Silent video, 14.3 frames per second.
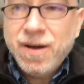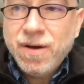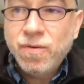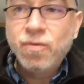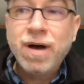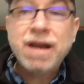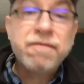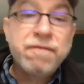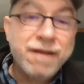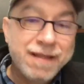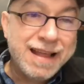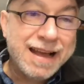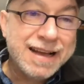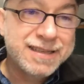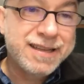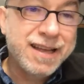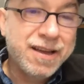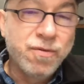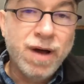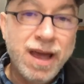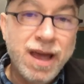What a
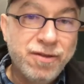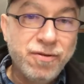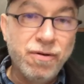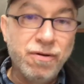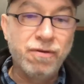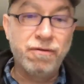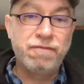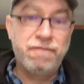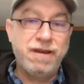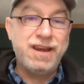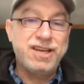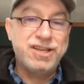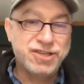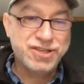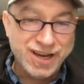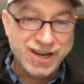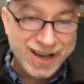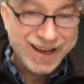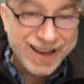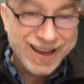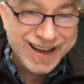fantastic way to finish
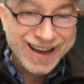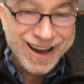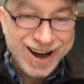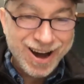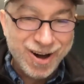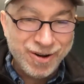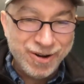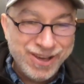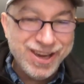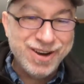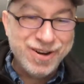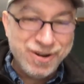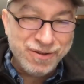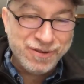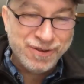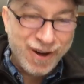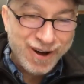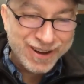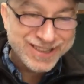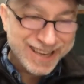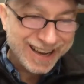our year of
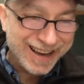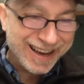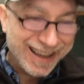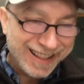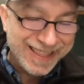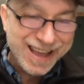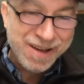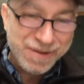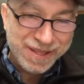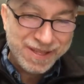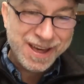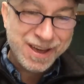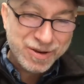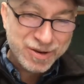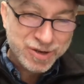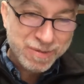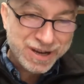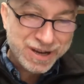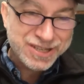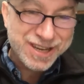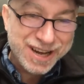talks, David. Thank you so
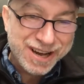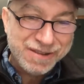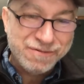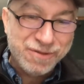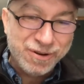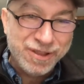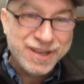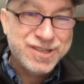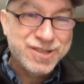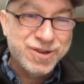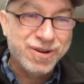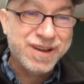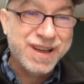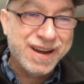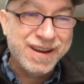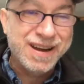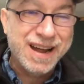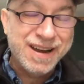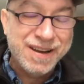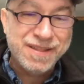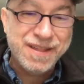much for this talk,
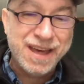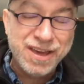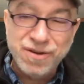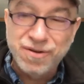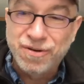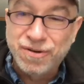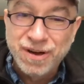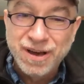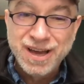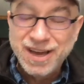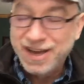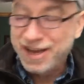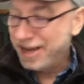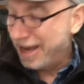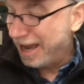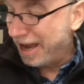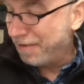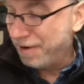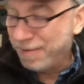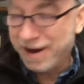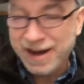and thank you
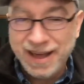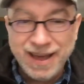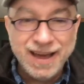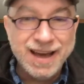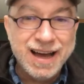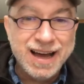everybody,